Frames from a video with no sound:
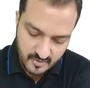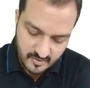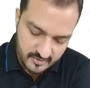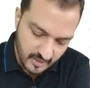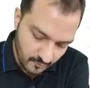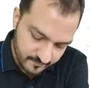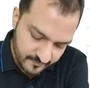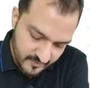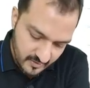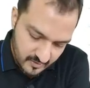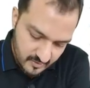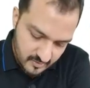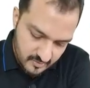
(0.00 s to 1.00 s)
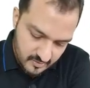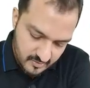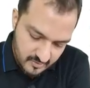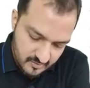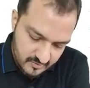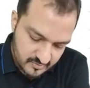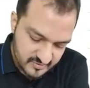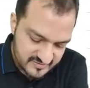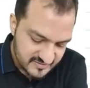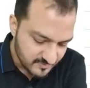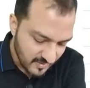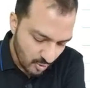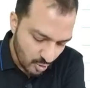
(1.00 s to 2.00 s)
Now, this
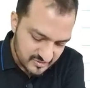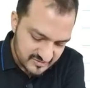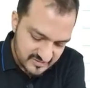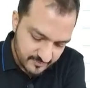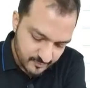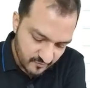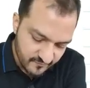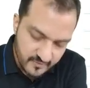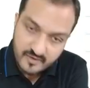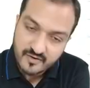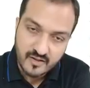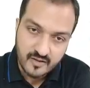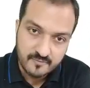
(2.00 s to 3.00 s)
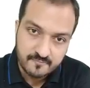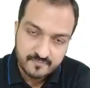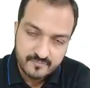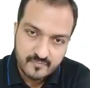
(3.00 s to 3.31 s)
is my concept of learning,